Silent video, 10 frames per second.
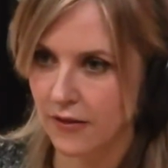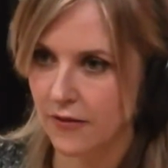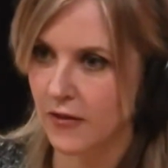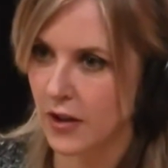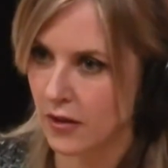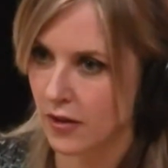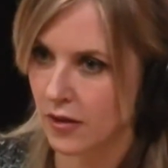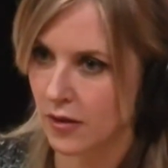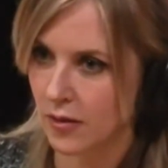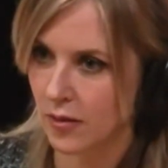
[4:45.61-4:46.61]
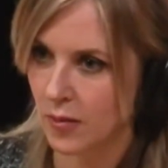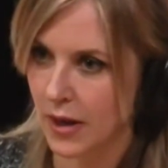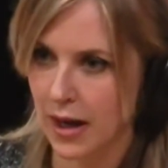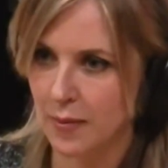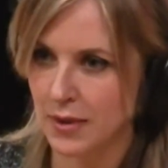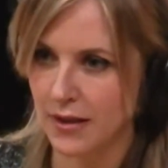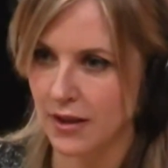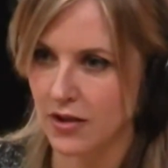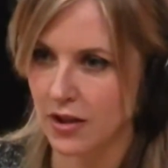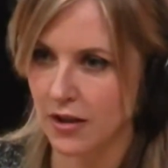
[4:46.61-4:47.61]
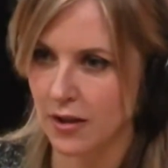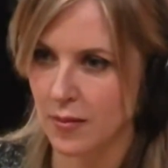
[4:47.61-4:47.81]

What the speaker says: feel what happened in that chair.